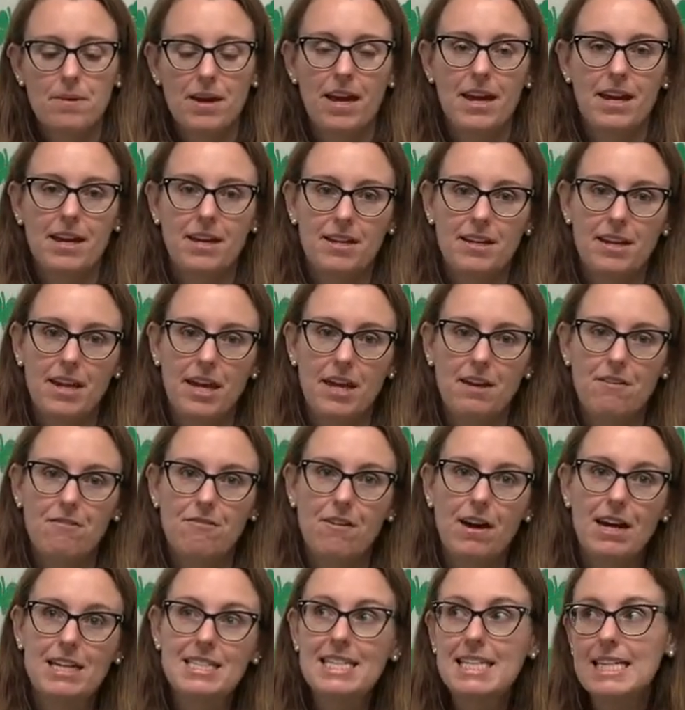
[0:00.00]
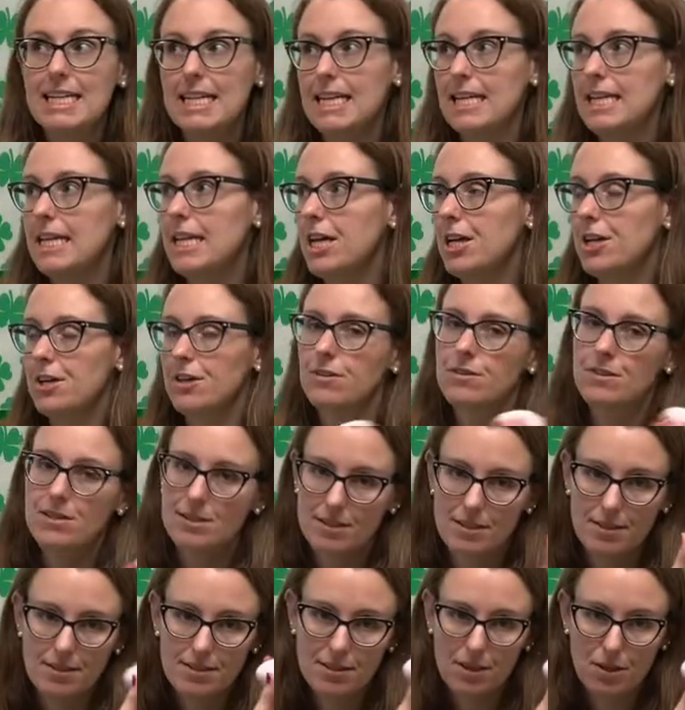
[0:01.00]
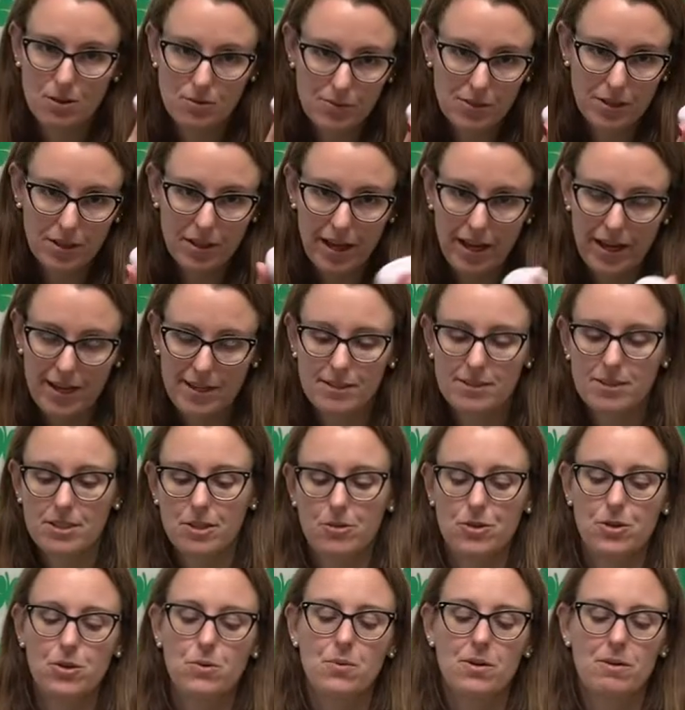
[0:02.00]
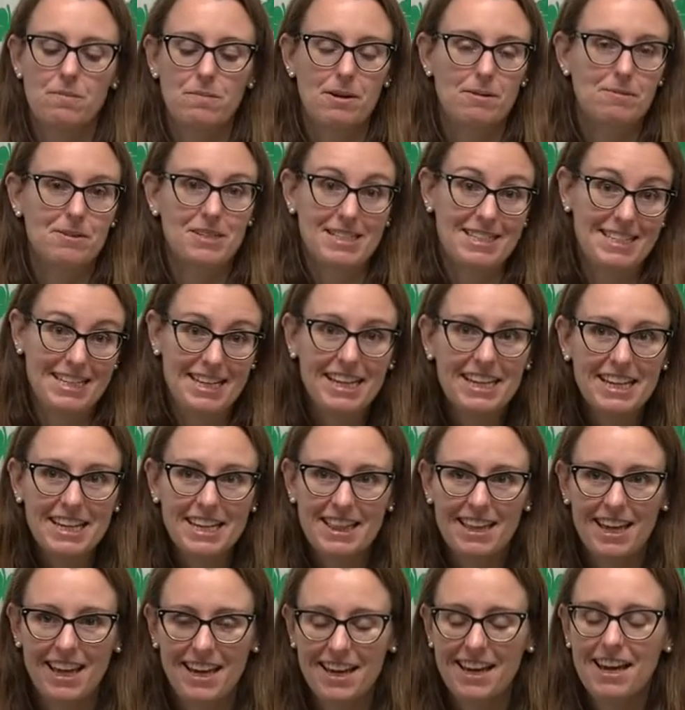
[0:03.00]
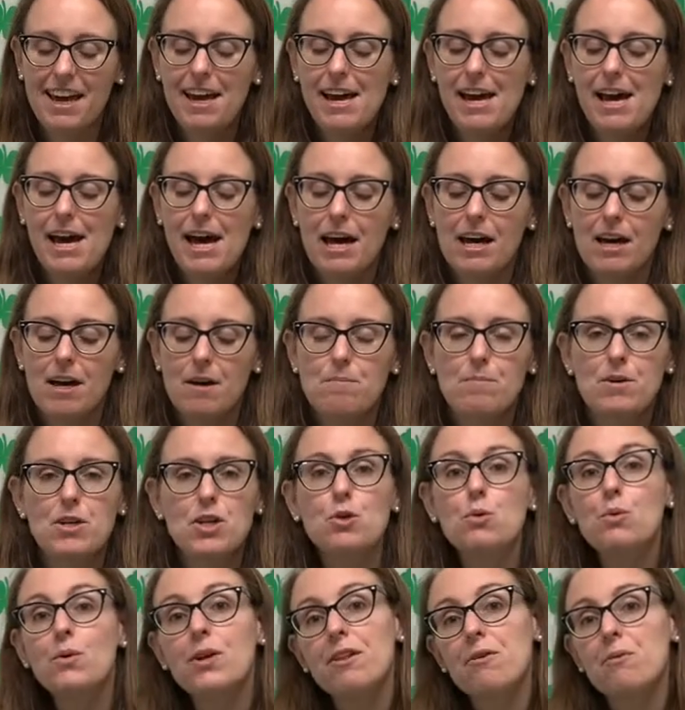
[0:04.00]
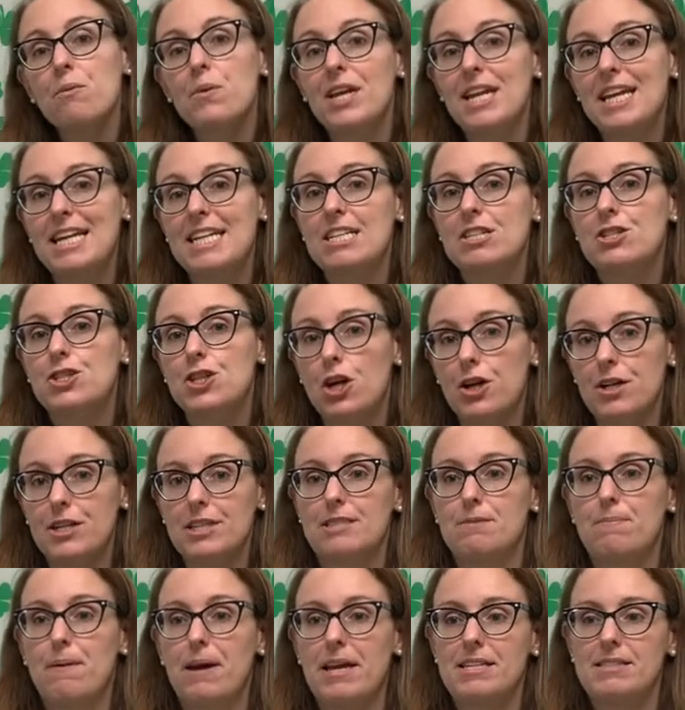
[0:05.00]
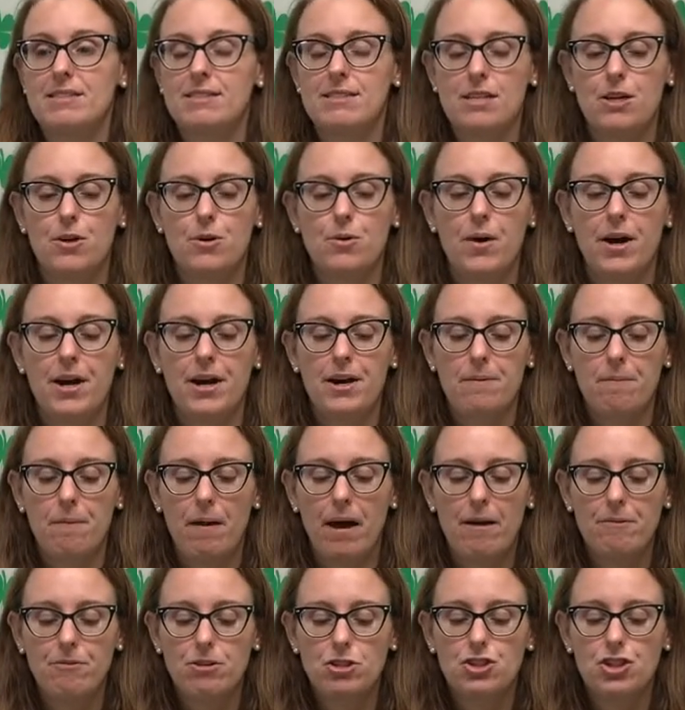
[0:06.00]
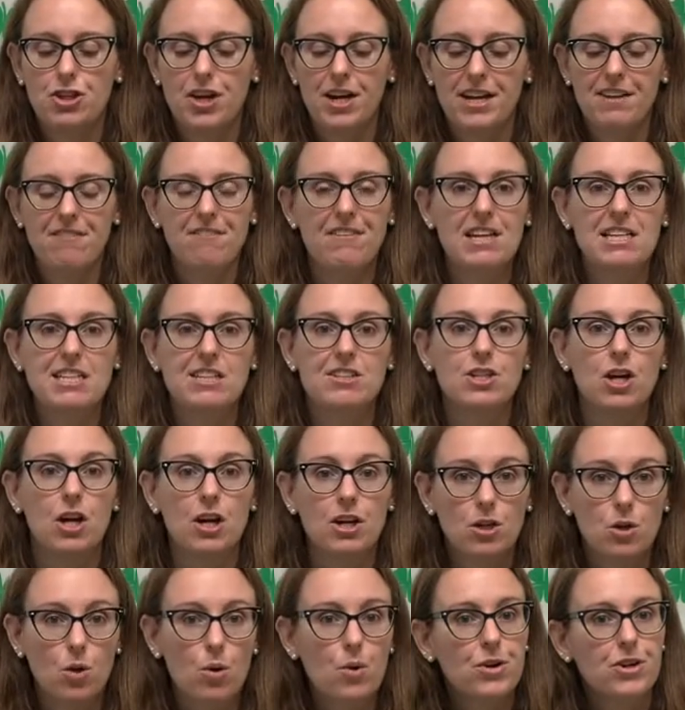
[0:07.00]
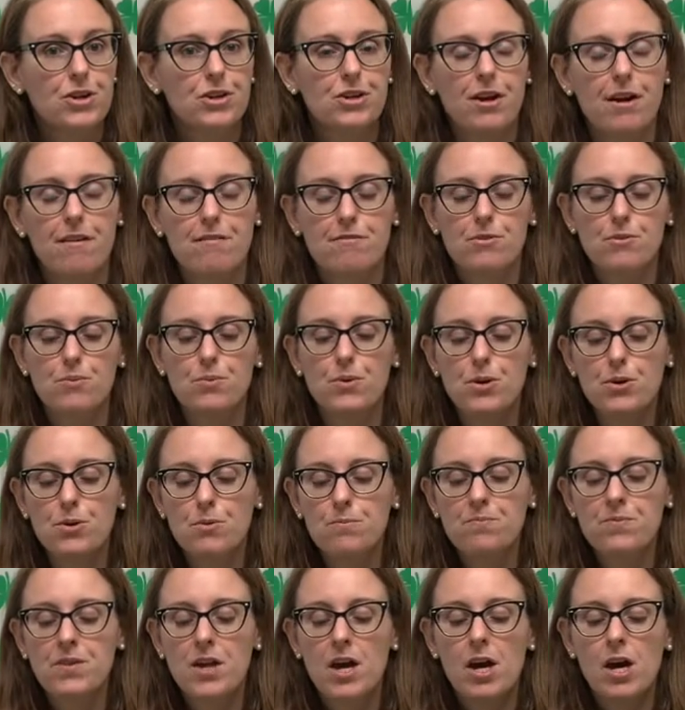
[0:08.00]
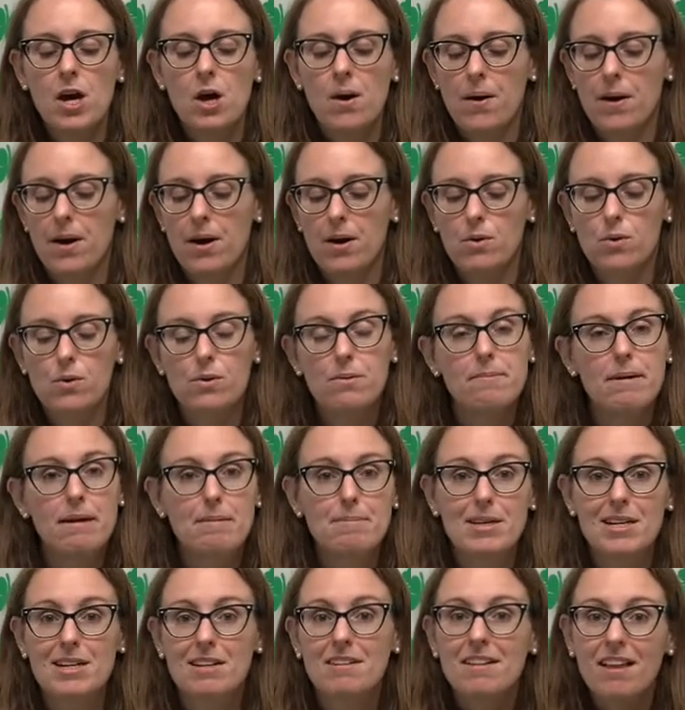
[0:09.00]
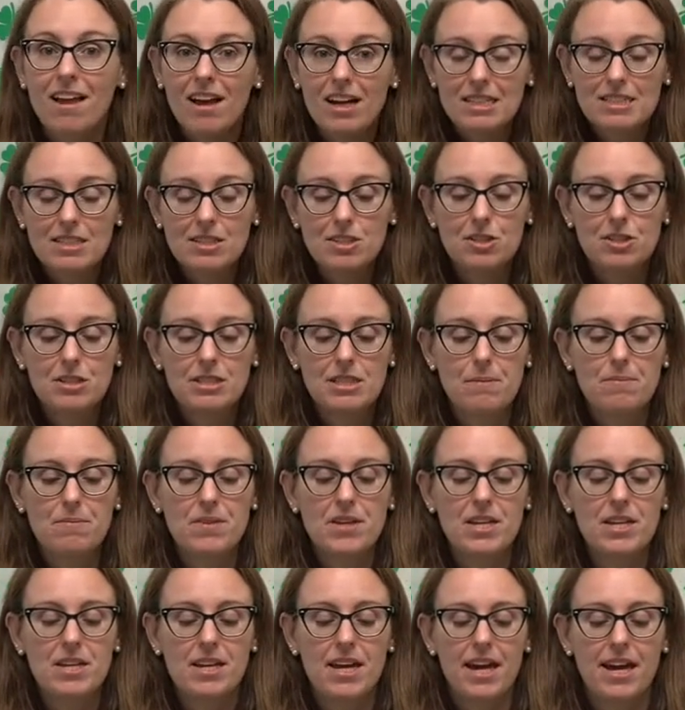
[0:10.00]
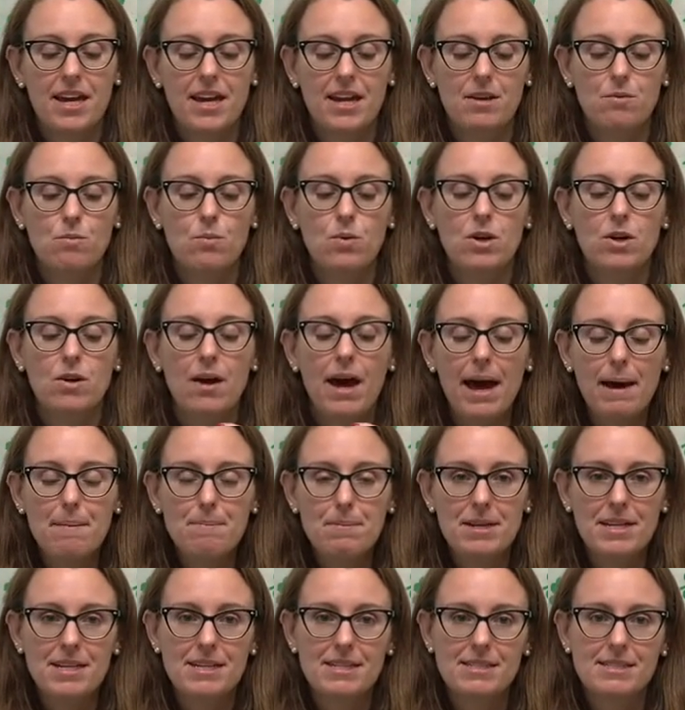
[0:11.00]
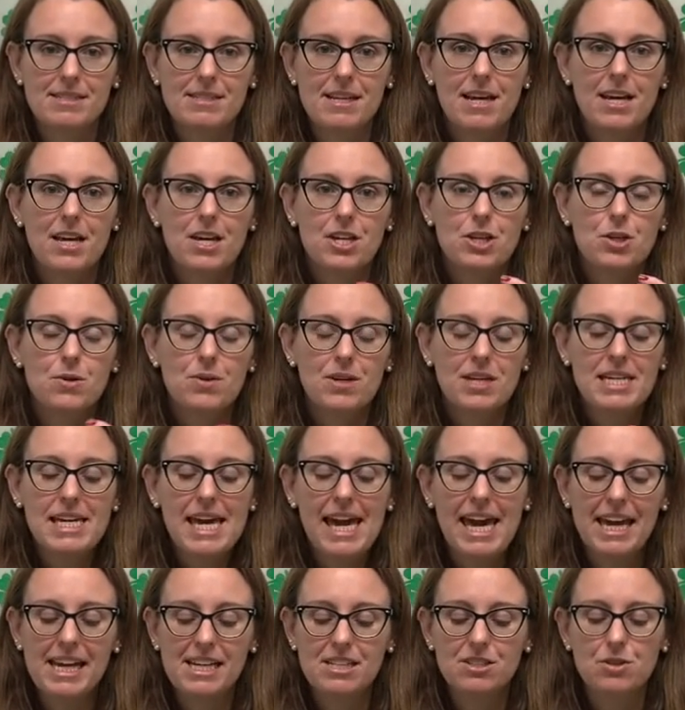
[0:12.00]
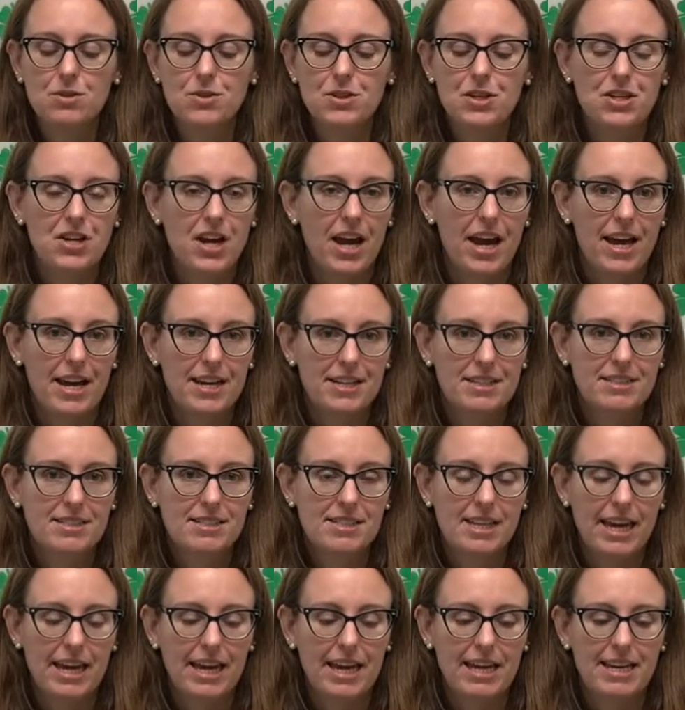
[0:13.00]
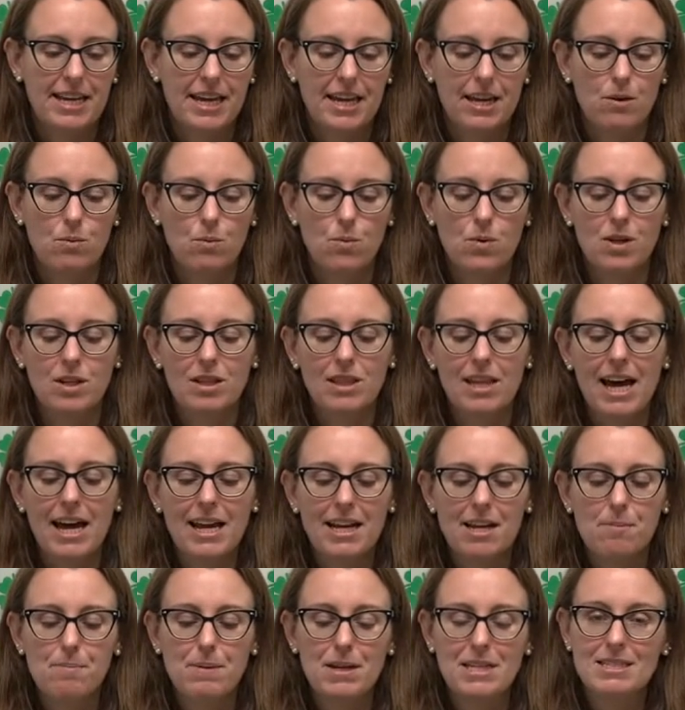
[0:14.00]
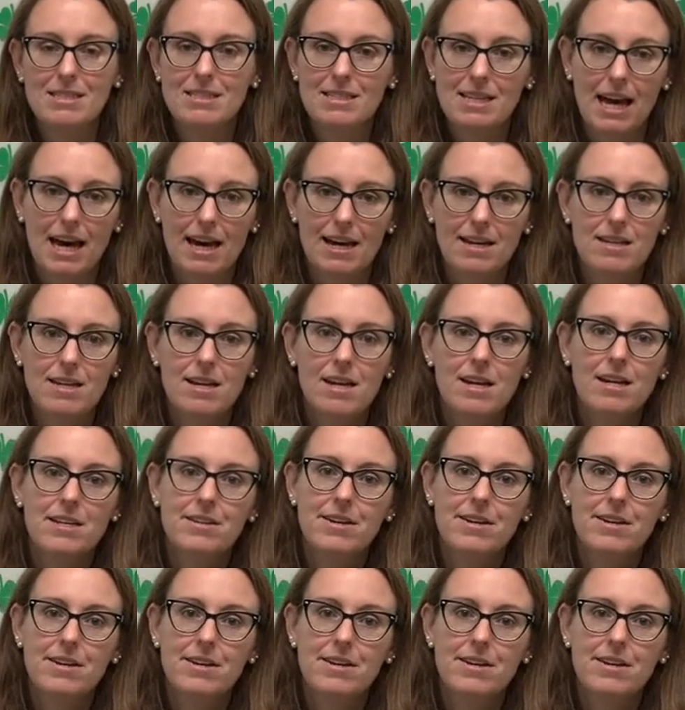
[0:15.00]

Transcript: And if I did it in here, this isn't a real egg, so you wouldn't be able to see anything, but you really want it in a dark space. So I would try to find a dark corner of the room, or maybe a closet or something, and what'll happen is you can candle your eggs, and it will light up inside.